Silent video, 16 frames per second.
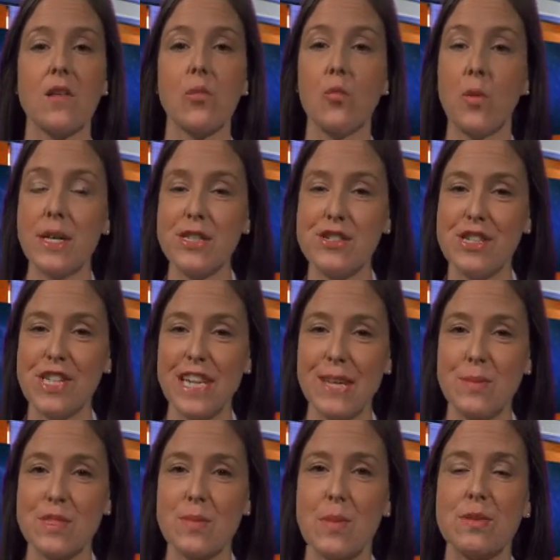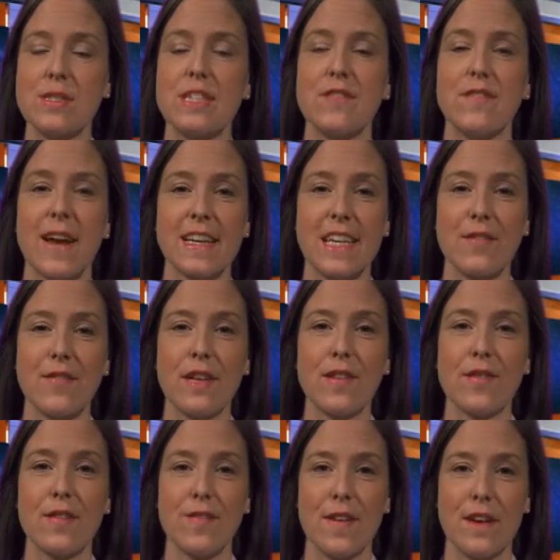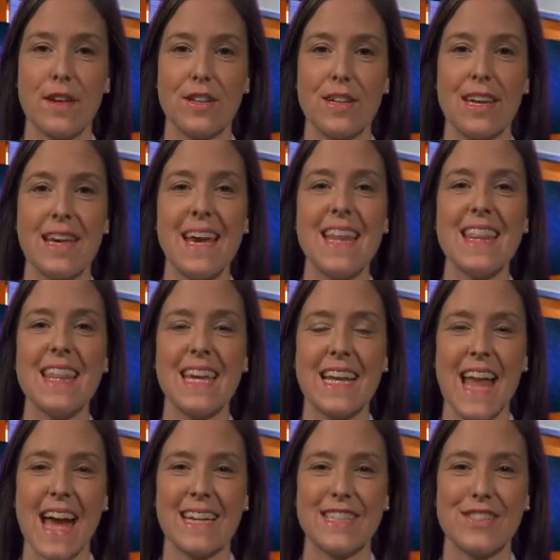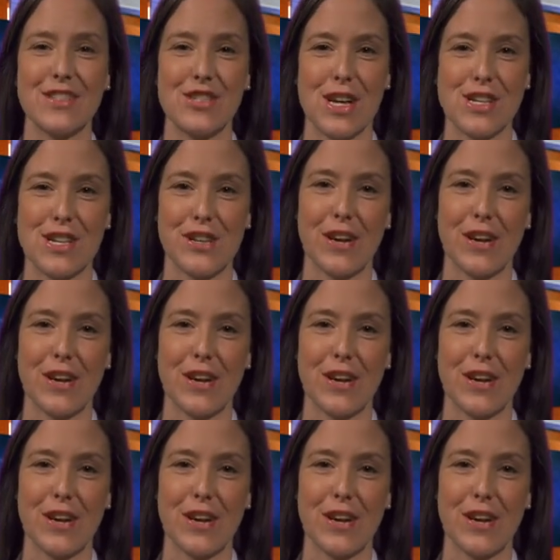which teams most effectively fulfilled the Enactus judging